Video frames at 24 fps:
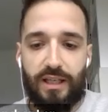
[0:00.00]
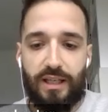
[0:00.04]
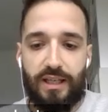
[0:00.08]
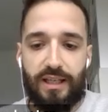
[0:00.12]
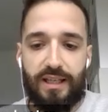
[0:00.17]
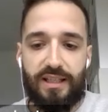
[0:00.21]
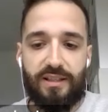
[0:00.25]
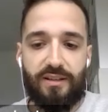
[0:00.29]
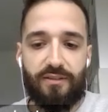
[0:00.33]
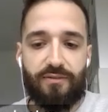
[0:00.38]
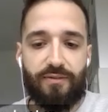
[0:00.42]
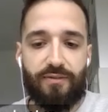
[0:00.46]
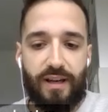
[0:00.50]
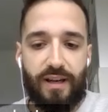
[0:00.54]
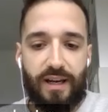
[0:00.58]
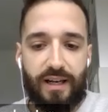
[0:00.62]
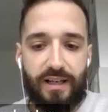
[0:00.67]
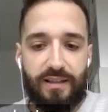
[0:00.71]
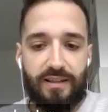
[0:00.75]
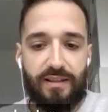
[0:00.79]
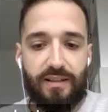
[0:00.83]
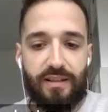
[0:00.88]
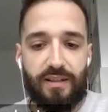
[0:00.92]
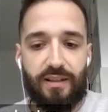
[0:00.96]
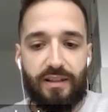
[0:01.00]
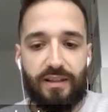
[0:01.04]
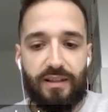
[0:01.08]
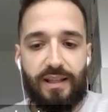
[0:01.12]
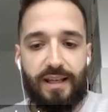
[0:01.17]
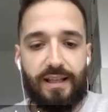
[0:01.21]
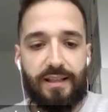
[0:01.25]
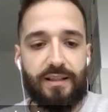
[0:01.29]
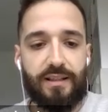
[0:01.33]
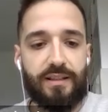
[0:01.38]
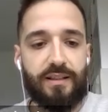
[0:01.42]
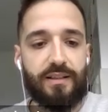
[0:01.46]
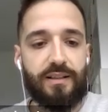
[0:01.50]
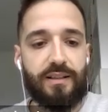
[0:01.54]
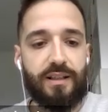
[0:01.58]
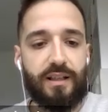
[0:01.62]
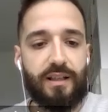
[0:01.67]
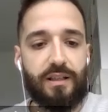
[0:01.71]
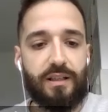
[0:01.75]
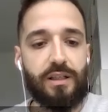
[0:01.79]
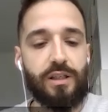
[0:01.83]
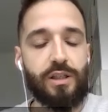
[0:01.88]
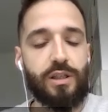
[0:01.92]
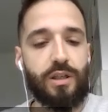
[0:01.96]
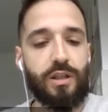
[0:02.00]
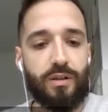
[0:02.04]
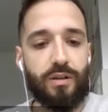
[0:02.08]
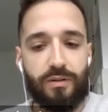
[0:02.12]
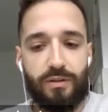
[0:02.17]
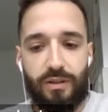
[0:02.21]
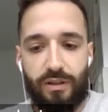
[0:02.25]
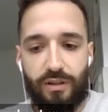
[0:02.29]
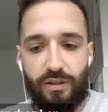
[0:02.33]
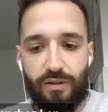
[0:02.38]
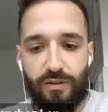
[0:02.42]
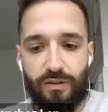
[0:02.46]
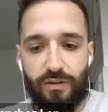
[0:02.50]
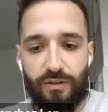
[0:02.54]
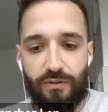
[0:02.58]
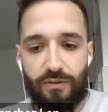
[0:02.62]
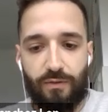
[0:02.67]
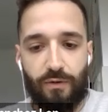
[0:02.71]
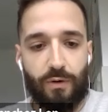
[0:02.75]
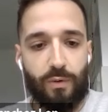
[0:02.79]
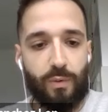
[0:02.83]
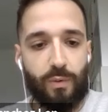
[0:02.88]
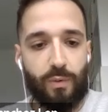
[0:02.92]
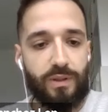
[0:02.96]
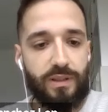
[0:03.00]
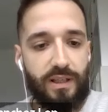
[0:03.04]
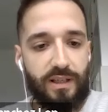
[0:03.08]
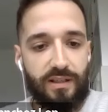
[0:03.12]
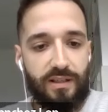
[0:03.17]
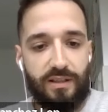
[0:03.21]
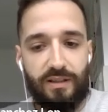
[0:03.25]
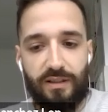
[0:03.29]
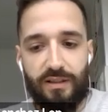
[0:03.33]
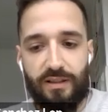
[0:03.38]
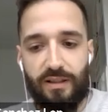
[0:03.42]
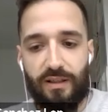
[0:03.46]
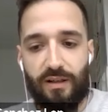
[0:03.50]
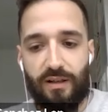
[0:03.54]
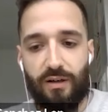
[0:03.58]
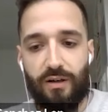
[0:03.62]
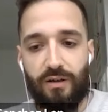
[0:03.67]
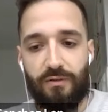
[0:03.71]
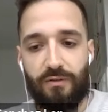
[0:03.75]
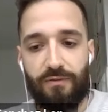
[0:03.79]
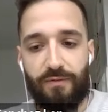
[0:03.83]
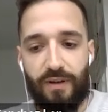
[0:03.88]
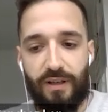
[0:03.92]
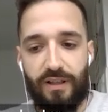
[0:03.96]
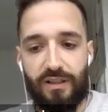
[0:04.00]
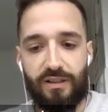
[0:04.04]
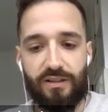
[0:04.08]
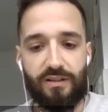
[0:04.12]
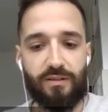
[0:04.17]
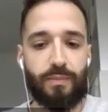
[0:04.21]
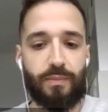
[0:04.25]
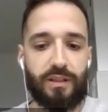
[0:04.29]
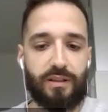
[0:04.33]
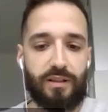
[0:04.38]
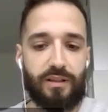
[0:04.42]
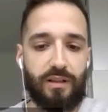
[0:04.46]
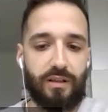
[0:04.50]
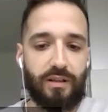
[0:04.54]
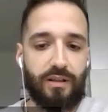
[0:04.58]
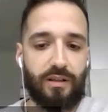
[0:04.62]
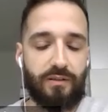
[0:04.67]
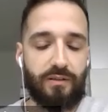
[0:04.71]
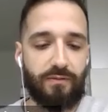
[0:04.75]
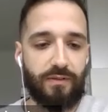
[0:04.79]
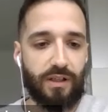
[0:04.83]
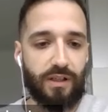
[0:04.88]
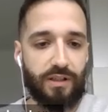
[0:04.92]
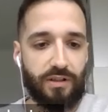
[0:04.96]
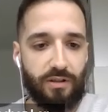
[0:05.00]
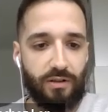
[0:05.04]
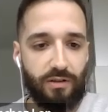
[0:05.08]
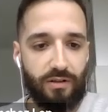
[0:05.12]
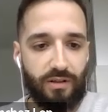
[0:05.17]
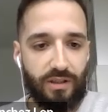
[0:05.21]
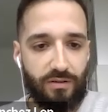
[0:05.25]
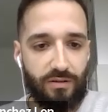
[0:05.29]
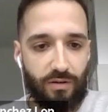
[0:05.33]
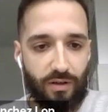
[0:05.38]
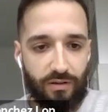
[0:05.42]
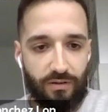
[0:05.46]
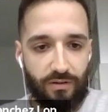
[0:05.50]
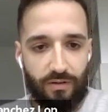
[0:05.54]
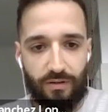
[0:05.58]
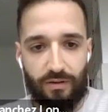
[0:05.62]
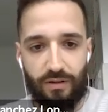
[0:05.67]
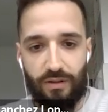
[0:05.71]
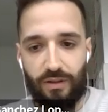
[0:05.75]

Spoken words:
is the fact that the initial conditions for quintessence are fixed by the inflationary attractor.